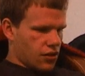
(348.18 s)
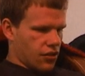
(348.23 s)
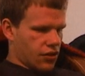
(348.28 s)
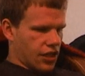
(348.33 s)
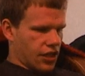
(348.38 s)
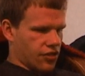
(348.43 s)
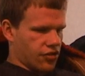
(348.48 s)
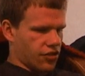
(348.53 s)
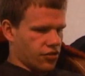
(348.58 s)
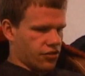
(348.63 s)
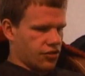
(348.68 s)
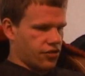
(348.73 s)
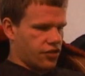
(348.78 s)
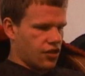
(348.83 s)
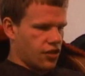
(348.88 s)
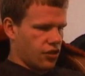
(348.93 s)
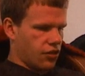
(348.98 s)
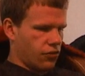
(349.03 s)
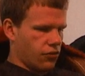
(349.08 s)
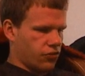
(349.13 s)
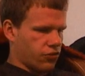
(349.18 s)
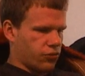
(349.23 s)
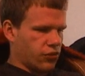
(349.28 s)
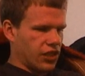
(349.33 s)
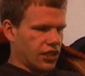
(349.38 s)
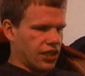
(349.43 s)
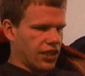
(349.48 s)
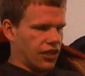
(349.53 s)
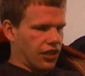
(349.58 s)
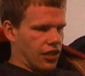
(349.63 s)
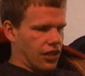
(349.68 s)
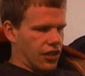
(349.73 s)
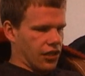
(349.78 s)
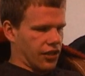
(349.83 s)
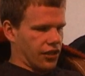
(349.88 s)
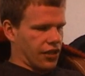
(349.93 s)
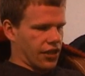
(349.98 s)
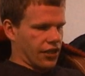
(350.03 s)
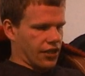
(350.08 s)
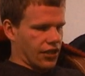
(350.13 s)
Okay, so it's still really
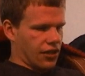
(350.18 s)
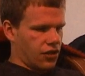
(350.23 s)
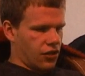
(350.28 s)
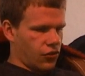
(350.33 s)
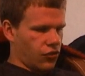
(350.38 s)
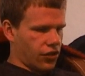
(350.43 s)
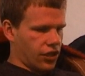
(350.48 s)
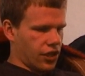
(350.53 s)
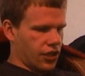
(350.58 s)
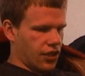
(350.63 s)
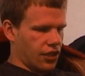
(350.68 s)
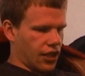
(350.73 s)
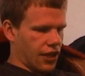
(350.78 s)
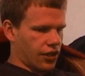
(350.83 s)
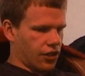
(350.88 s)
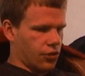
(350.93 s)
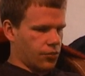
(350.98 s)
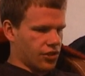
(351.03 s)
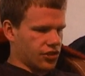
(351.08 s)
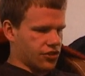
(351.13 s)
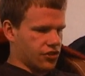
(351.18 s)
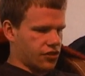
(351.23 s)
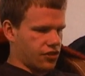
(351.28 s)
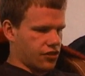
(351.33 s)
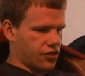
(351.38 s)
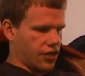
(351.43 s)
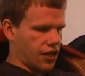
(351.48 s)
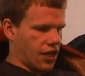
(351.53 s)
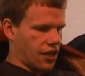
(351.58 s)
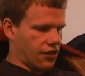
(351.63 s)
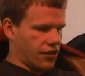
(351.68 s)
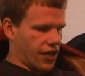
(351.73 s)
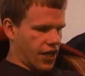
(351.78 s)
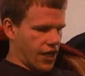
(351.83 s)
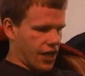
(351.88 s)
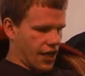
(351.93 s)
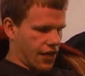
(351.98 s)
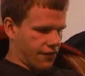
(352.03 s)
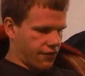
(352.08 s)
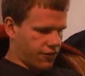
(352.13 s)
long, like almost an hour and a
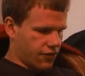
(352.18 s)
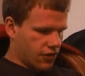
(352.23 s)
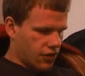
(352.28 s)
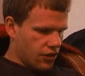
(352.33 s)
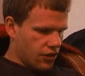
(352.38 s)
half.